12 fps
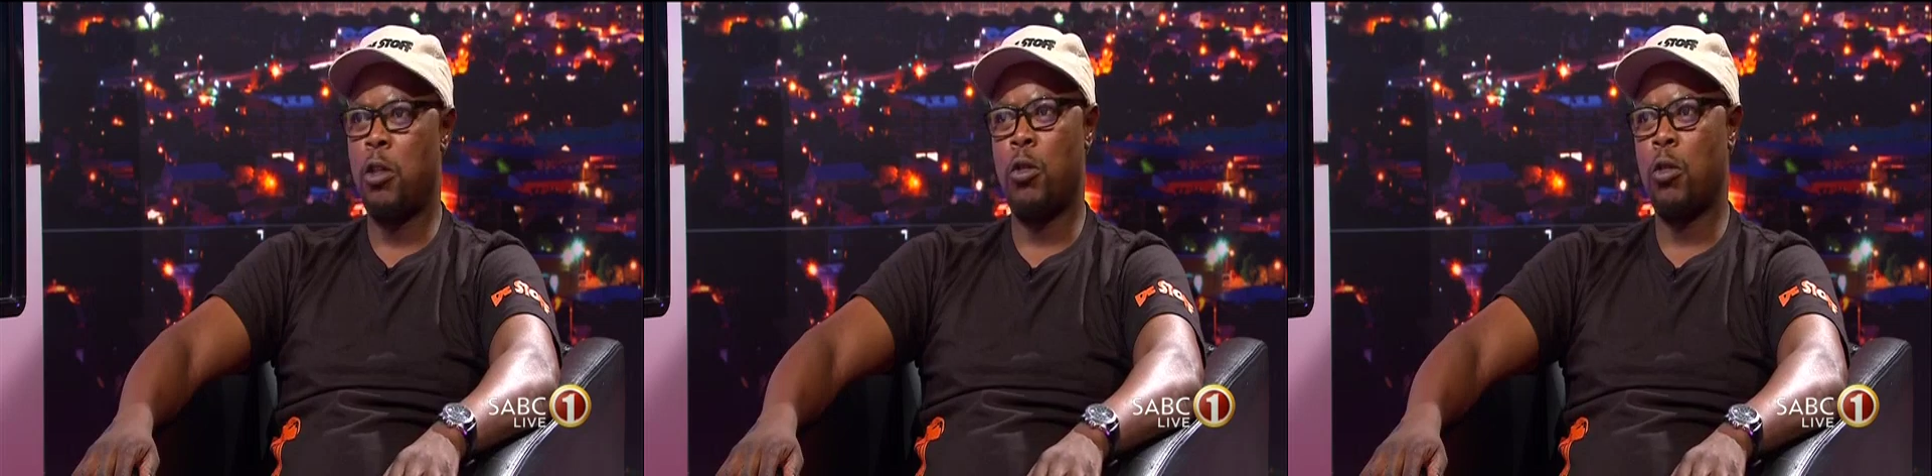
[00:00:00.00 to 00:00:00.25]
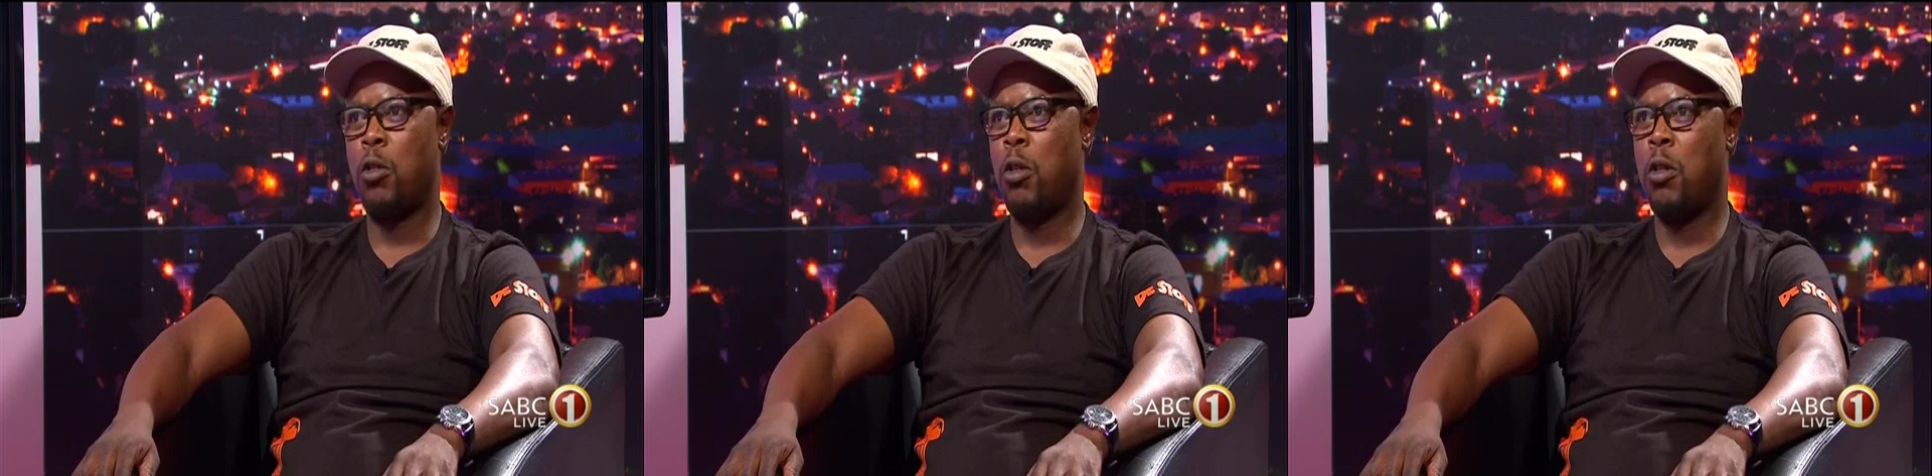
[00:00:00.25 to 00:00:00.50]

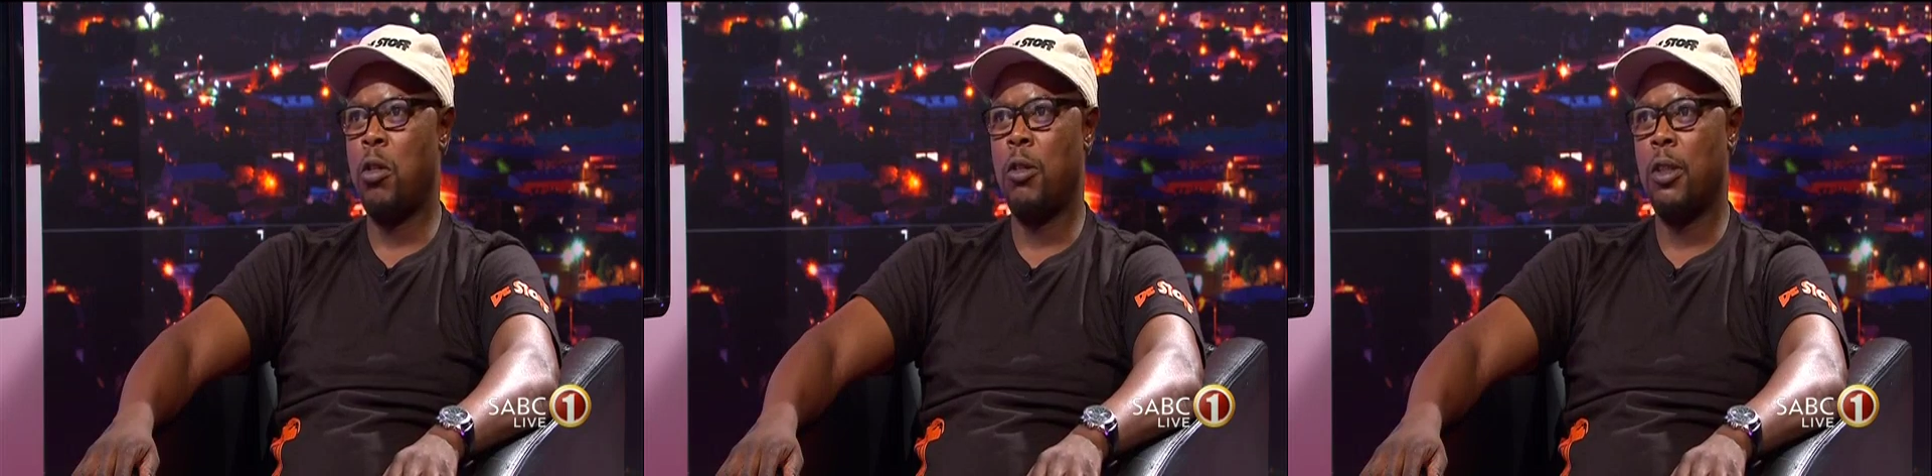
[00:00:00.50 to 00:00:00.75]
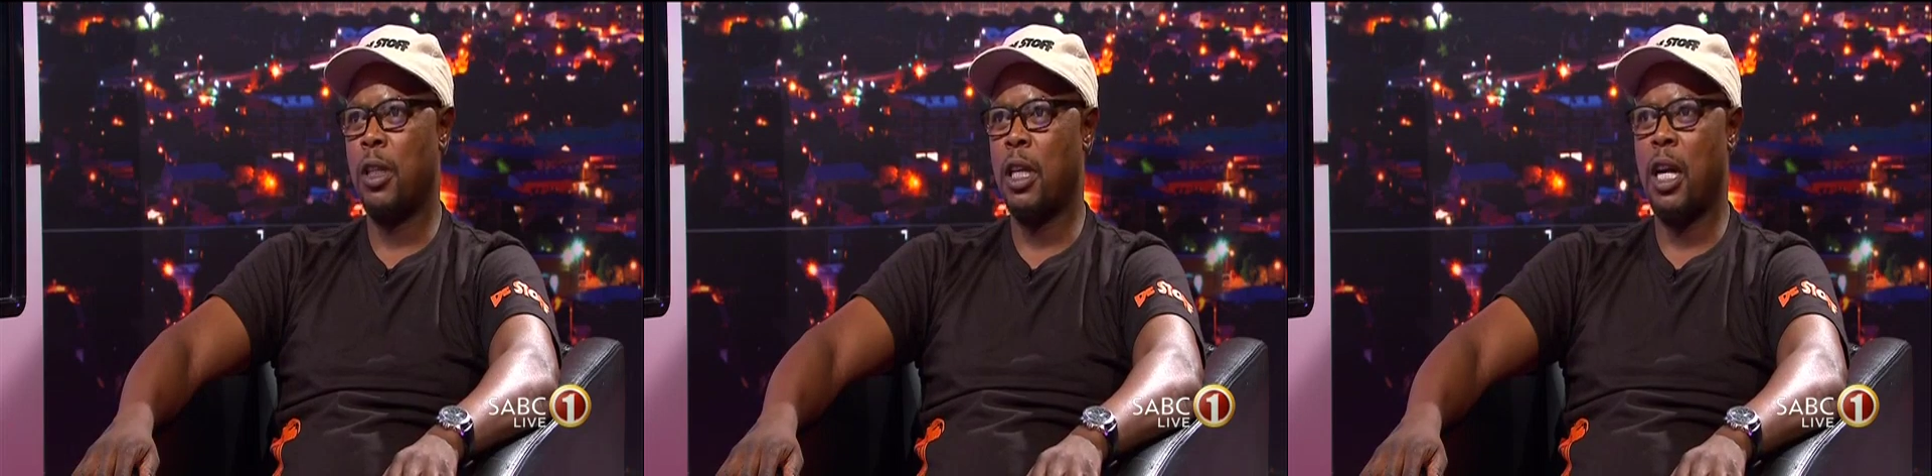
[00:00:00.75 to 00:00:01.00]
too slow.
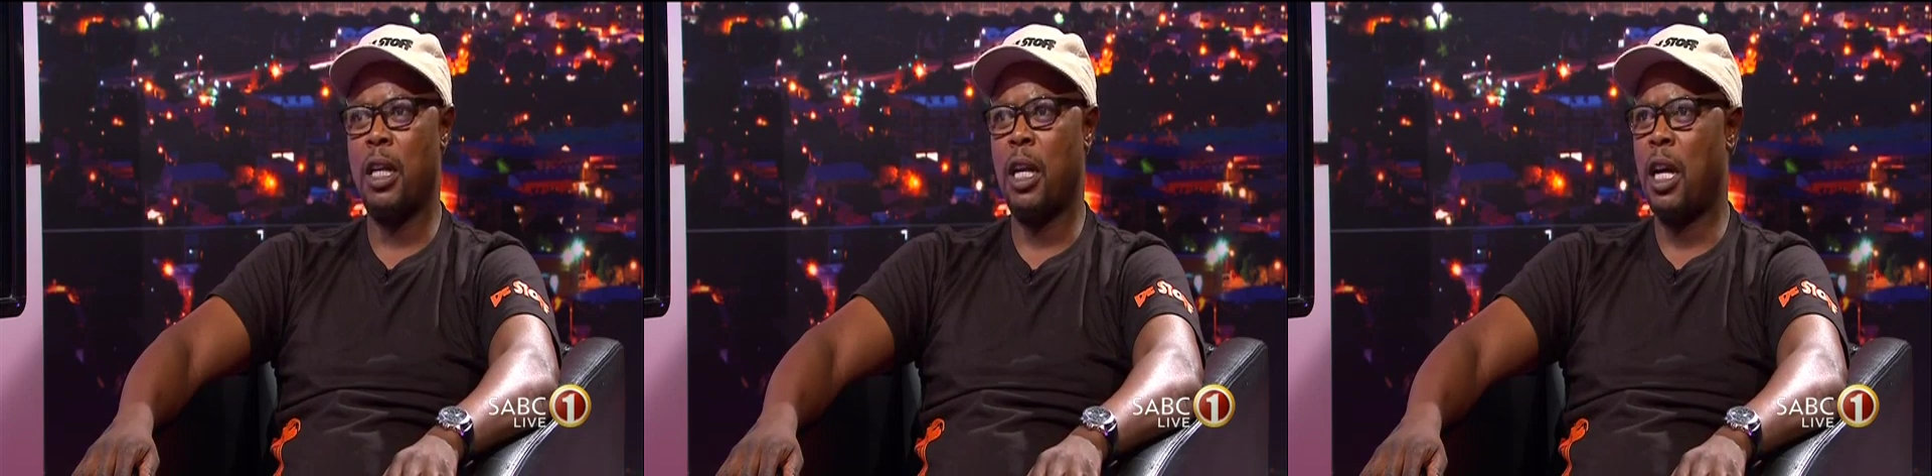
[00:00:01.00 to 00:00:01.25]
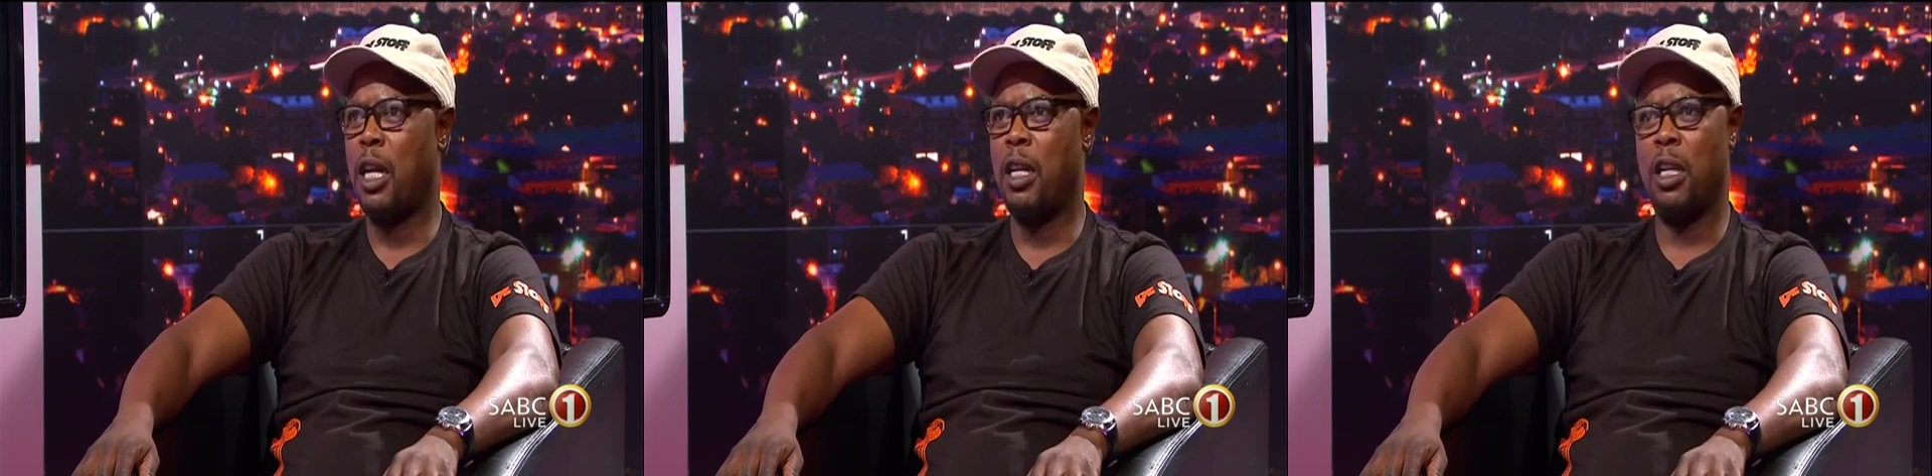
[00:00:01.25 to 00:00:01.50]
You can't
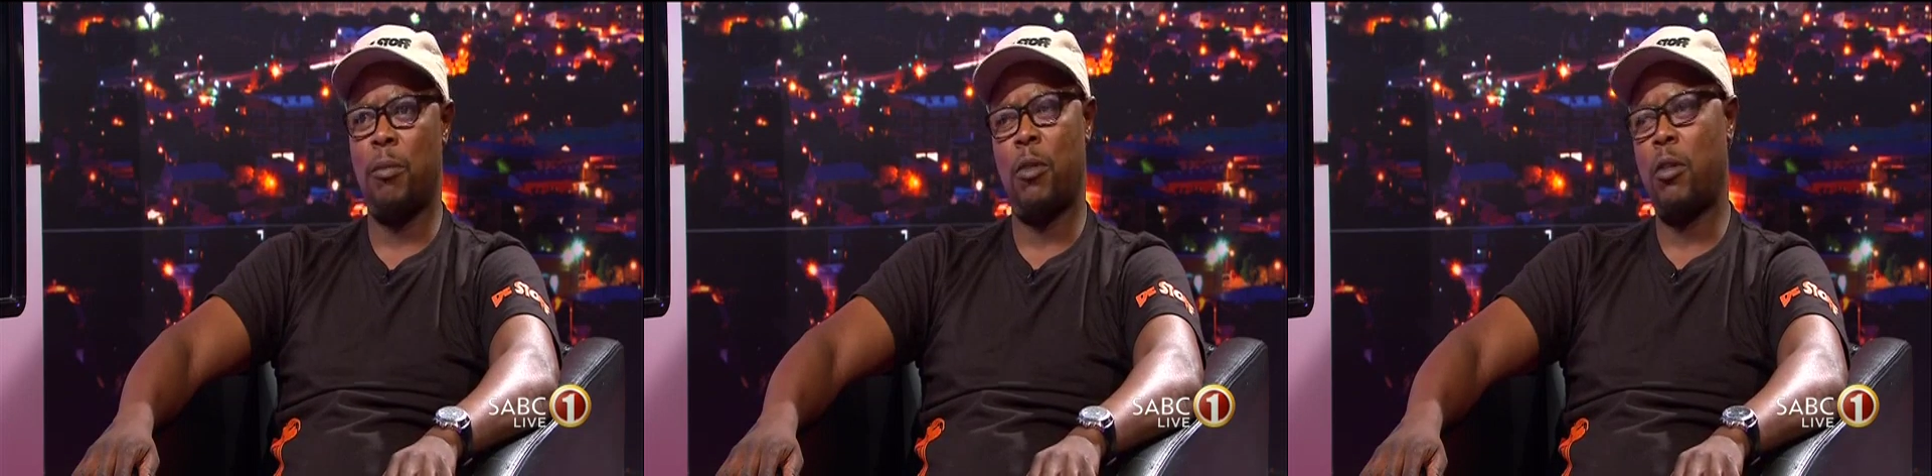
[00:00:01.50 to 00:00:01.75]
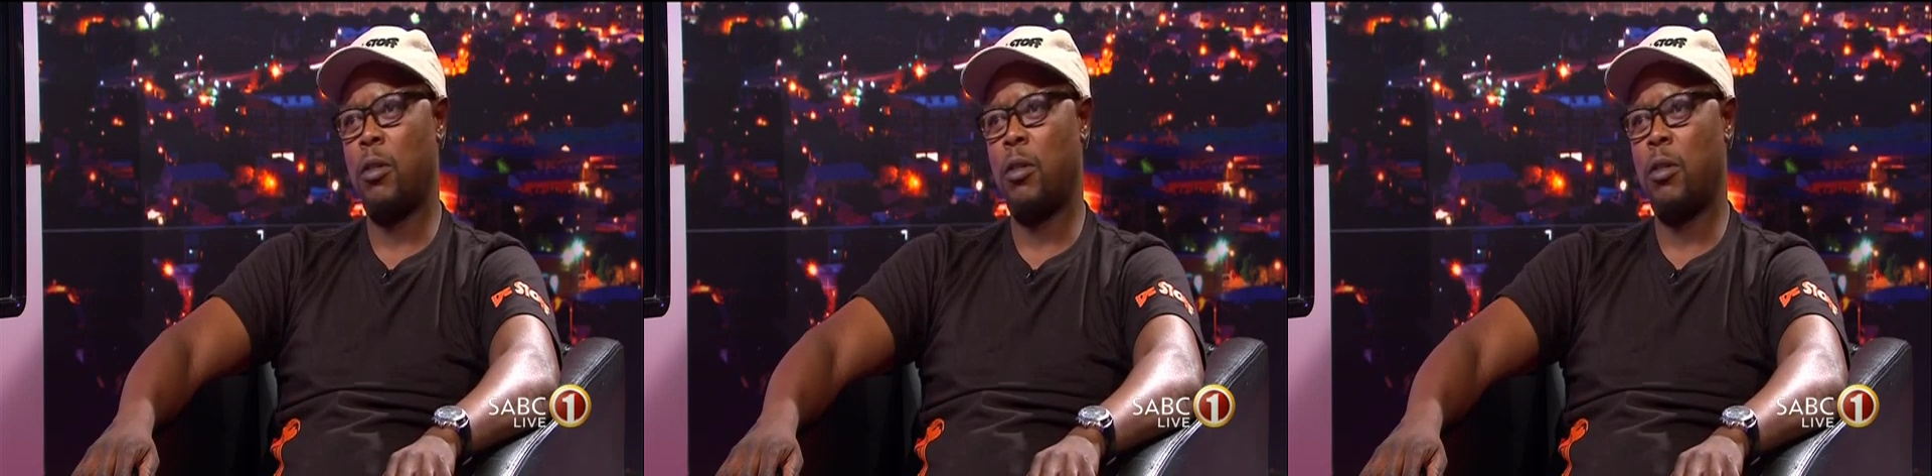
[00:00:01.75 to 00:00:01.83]
run anymore.